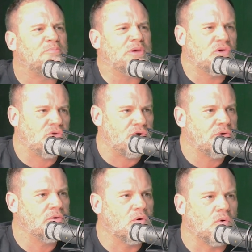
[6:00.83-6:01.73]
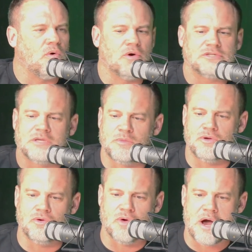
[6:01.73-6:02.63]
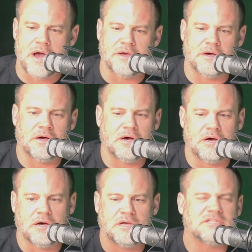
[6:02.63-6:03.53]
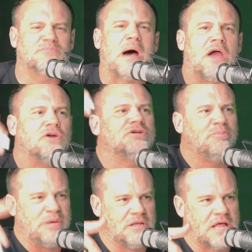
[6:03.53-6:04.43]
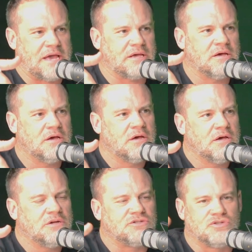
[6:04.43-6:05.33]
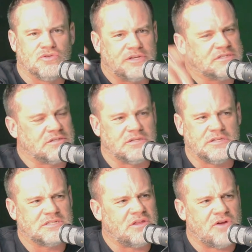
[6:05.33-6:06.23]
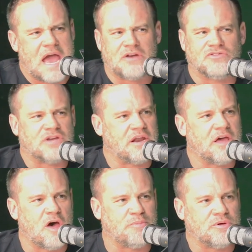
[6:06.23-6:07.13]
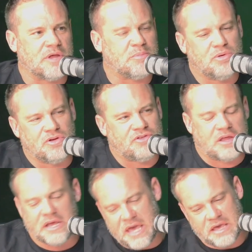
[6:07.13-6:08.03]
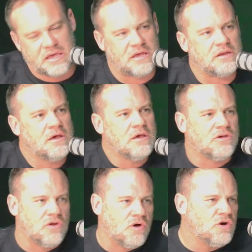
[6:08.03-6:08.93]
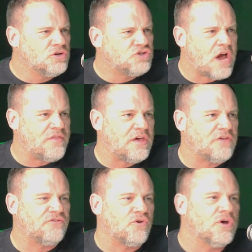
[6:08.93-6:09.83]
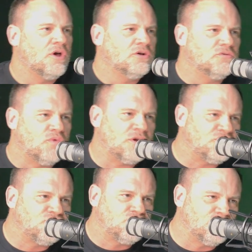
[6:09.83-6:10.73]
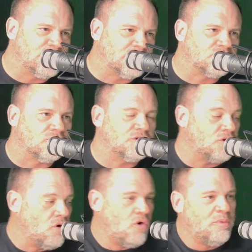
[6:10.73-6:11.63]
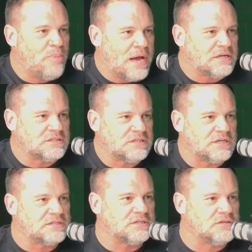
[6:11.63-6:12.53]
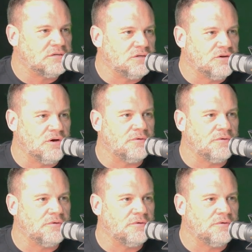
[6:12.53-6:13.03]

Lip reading: builder or someone who I aspire to be like, do these other actors kind of help you, like pull you aside, like, hey kid, try this, or why don't you do this, or go home and practice this, and you know